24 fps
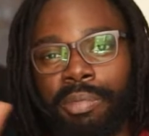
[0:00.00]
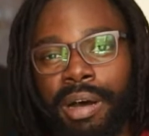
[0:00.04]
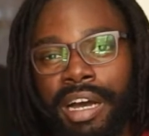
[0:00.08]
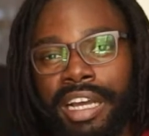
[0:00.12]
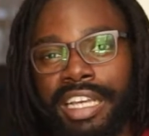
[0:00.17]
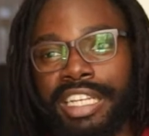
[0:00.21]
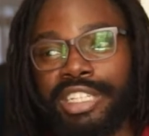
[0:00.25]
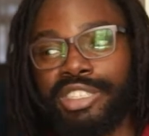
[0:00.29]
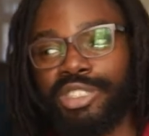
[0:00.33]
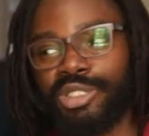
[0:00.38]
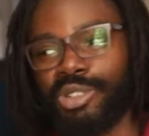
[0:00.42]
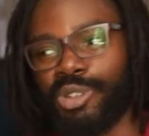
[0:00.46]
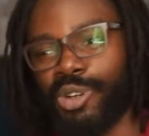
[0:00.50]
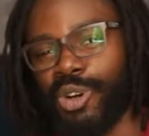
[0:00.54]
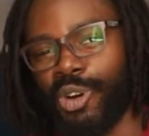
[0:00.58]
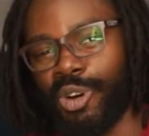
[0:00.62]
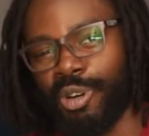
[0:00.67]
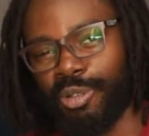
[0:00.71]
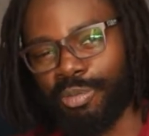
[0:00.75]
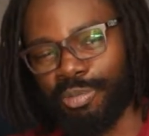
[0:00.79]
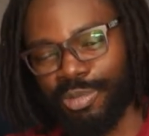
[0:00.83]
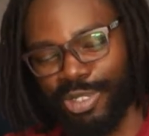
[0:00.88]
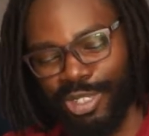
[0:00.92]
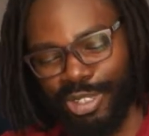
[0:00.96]
back into
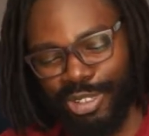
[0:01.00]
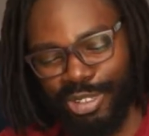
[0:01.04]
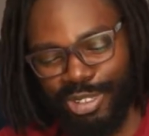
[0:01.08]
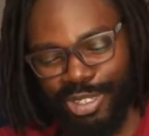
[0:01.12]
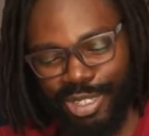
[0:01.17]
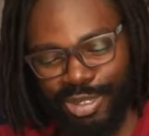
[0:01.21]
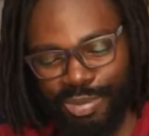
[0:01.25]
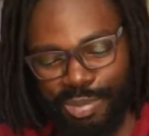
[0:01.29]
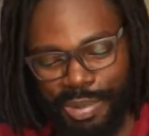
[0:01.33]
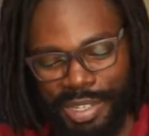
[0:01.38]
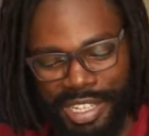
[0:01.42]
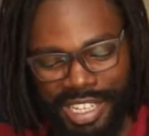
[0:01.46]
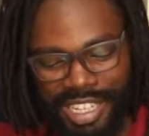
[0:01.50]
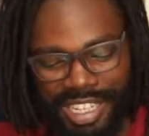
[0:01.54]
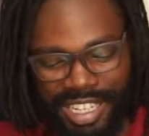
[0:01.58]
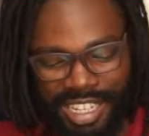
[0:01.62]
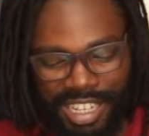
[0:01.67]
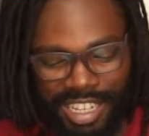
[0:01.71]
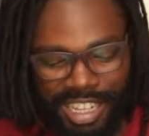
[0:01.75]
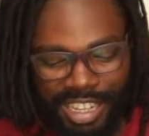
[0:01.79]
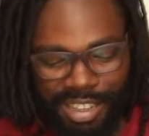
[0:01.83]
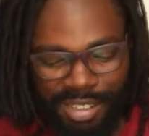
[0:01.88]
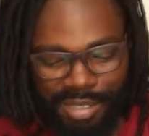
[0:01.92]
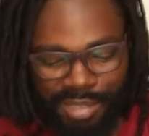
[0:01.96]
home, so to speak,
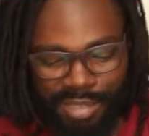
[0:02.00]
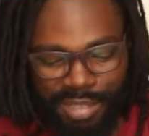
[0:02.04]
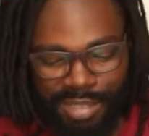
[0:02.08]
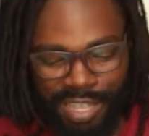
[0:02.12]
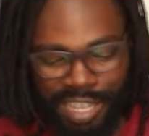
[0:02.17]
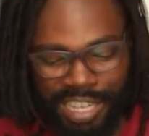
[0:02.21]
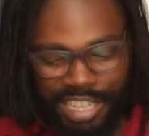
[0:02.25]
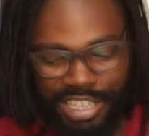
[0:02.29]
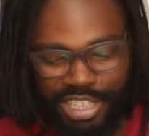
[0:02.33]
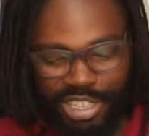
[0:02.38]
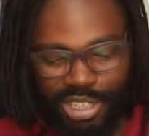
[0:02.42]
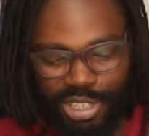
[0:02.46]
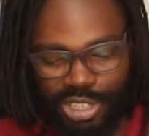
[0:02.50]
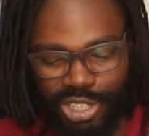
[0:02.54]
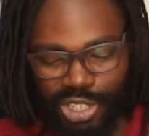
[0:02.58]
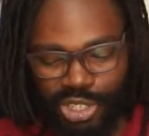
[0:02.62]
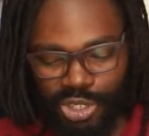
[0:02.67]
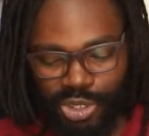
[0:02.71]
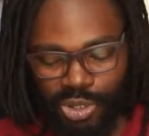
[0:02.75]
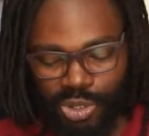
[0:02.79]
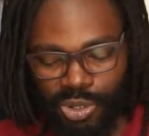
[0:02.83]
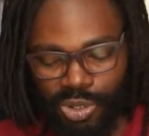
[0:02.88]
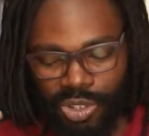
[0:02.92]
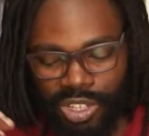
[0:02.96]
get used
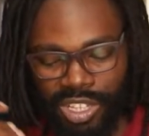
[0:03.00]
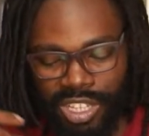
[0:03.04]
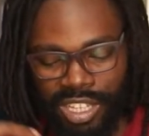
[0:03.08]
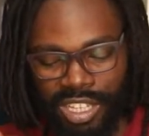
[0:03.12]
to